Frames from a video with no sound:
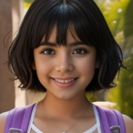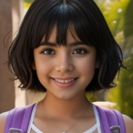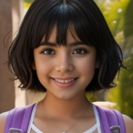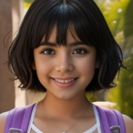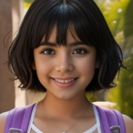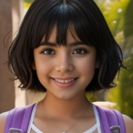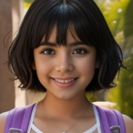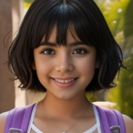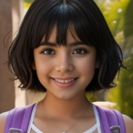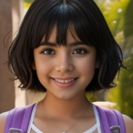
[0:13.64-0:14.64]

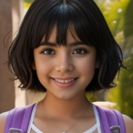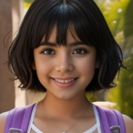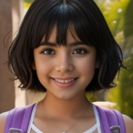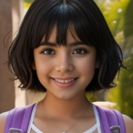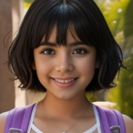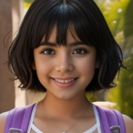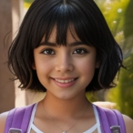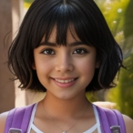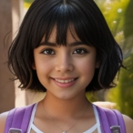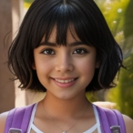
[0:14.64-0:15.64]

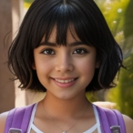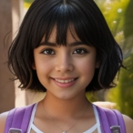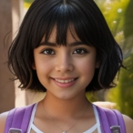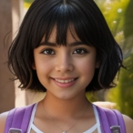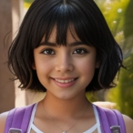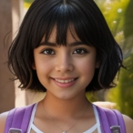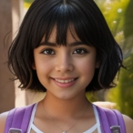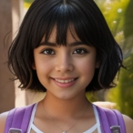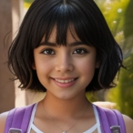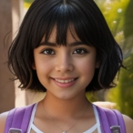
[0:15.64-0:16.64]

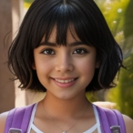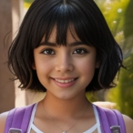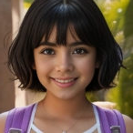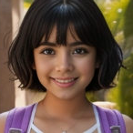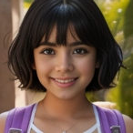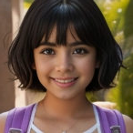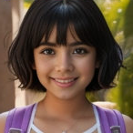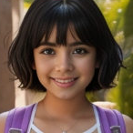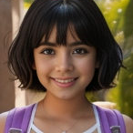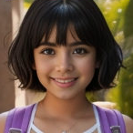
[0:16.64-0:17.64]

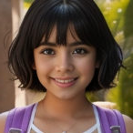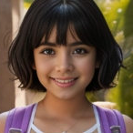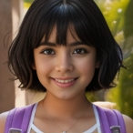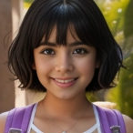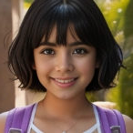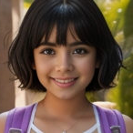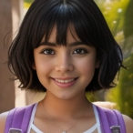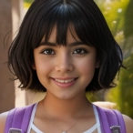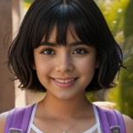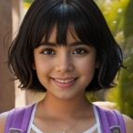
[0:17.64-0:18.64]

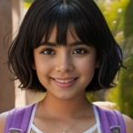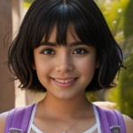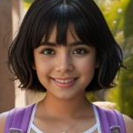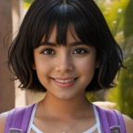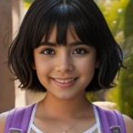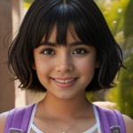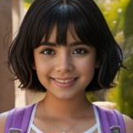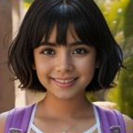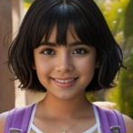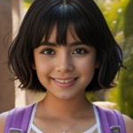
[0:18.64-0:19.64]

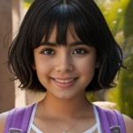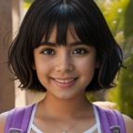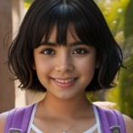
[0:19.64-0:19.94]
The face doesn't move, so there is nothing to read.